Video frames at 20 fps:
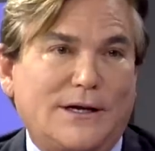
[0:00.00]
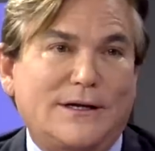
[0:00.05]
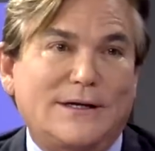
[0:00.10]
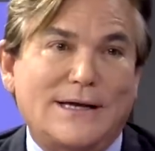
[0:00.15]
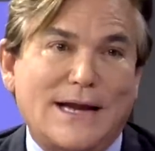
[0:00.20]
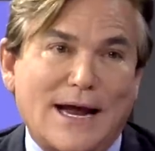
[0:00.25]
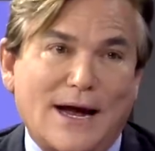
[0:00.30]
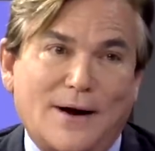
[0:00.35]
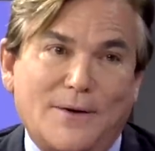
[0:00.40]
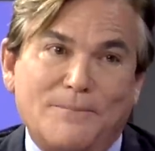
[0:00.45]

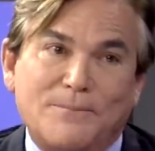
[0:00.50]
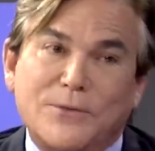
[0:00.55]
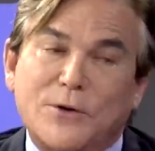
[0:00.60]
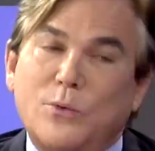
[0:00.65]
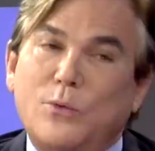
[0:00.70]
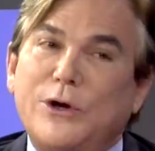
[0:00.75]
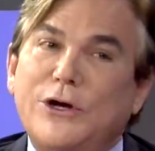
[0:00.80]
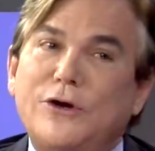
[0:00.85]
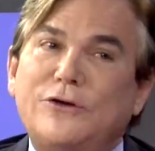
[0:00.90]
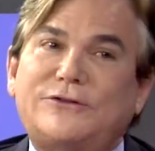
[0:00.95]
Now, okay.
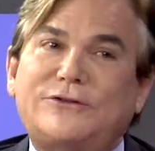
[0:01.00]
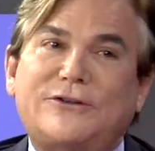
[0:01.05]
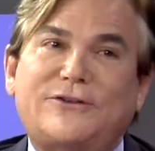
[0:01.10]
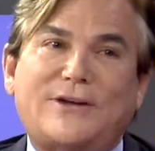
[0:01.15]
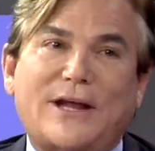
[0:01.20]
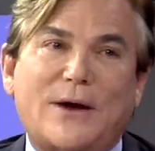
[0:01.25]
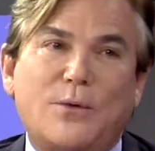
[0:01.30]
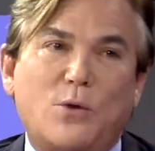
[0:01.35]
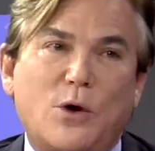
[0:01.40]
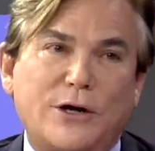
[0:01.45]
we used to
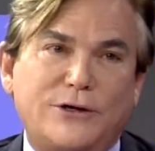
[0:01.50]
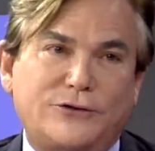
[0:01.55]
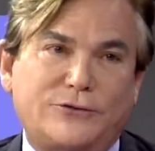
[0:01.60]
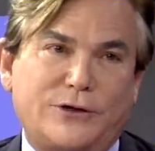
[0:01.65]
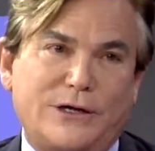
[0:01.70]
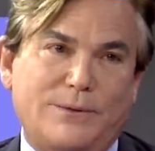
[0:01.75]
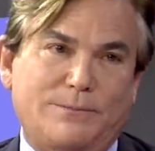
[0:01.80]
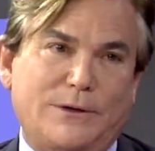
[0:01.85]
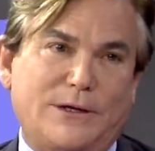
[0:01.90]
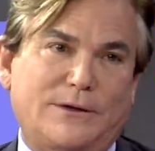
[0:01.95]
say one
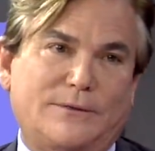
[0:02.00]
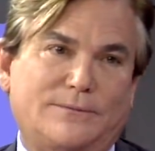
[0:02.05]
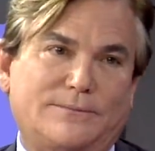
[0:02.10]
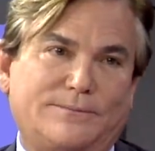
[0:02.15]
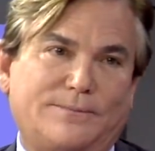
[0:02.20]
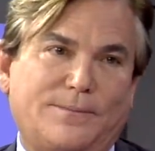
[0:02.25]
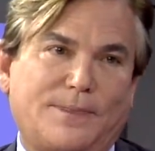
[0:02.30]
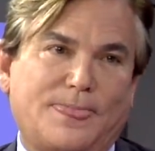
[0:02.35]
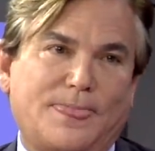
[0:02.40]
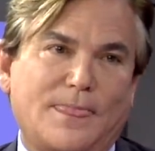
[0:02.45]
treatment,
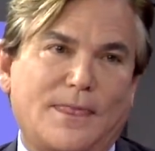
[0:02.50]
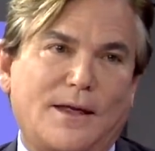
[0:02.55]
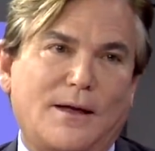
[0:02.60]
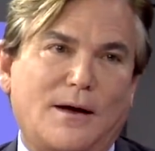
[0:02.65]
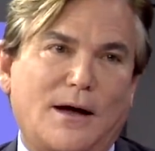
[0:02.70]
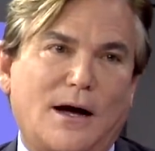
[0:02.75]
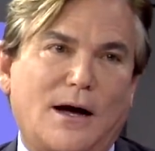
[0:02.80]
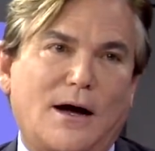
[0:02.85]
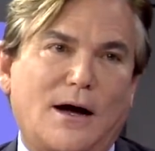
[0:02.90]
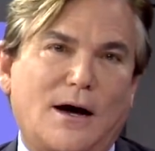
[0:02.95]

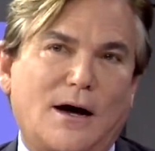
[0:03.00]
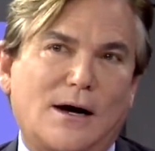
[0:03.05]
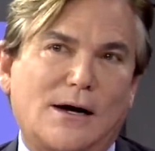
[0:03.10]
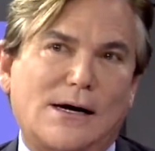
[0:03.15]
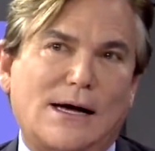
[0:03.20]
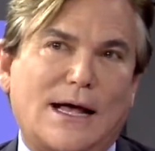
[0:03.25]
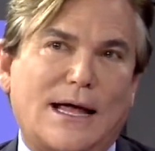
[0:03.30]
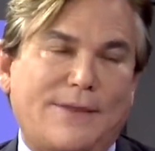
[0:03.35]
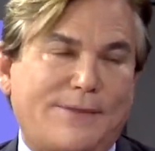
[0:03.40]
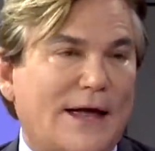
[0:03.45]
uh,
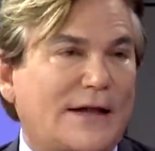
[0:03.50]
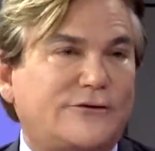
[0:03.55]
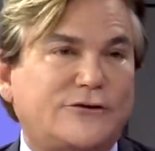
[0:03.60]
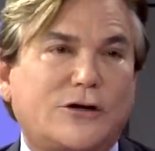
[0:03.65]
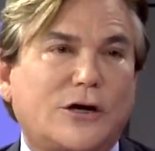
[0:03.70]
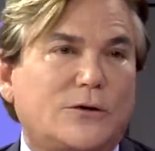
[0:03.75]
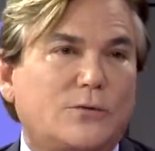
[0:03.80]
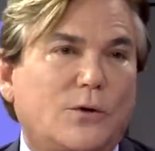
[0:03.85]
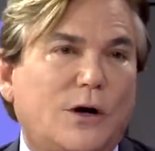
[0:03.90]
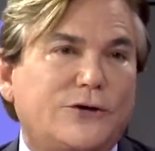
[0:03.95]
and that's
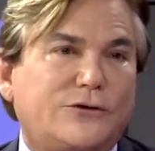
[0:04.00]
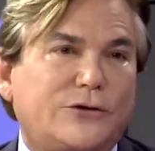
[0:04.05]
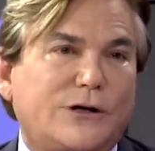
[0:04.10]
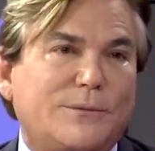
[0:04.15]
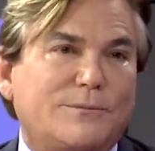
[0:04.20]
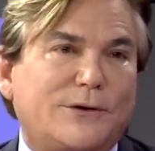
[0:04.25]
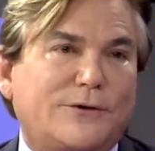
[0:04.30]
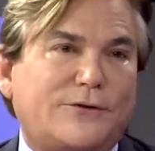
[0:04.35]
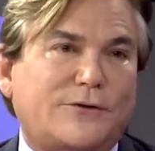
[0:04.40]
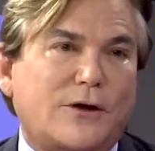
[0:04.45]
good. One
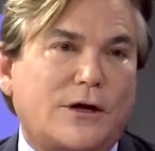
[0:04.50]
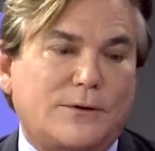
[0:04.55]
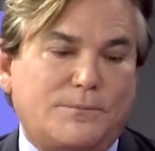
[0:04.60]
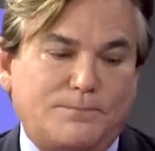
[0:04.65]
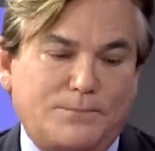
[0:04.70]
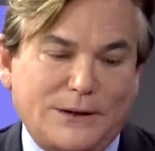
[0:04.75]
treatment's good.